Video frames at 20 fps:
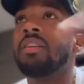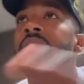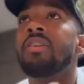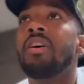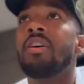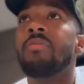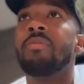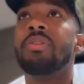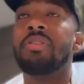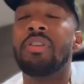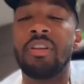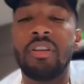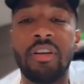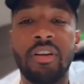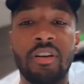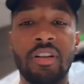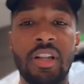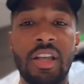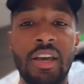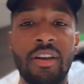This is almost a
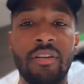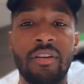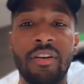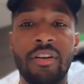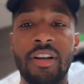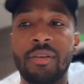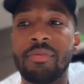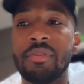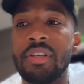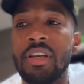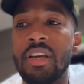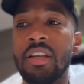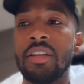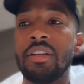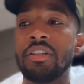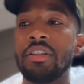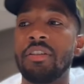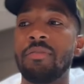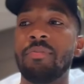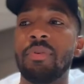year later, and I'm
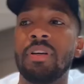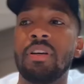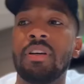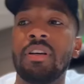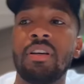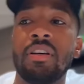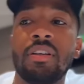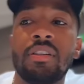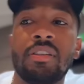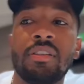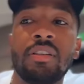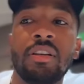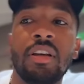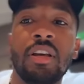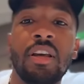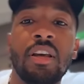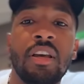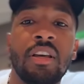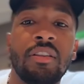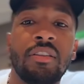saying it just
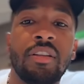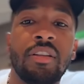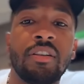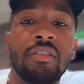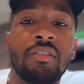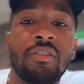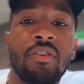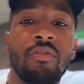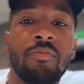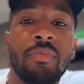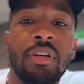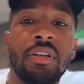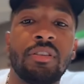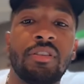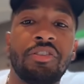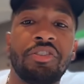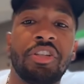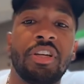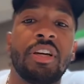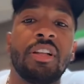because there's so
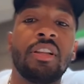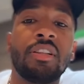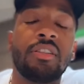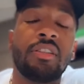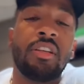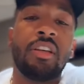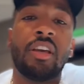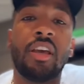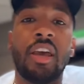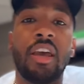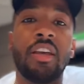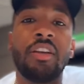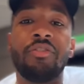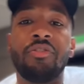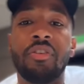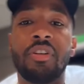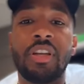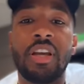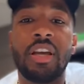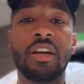much jealousy and
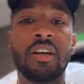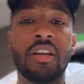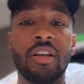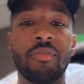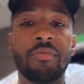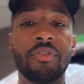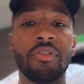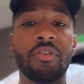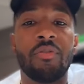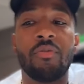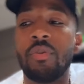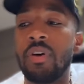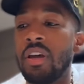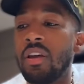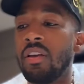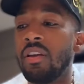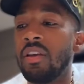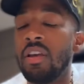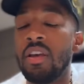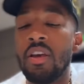hatred that comes your
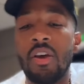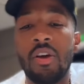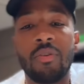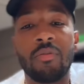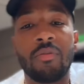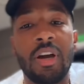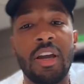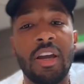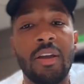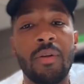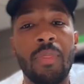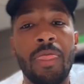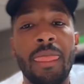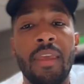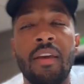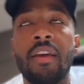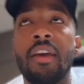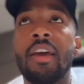way, right?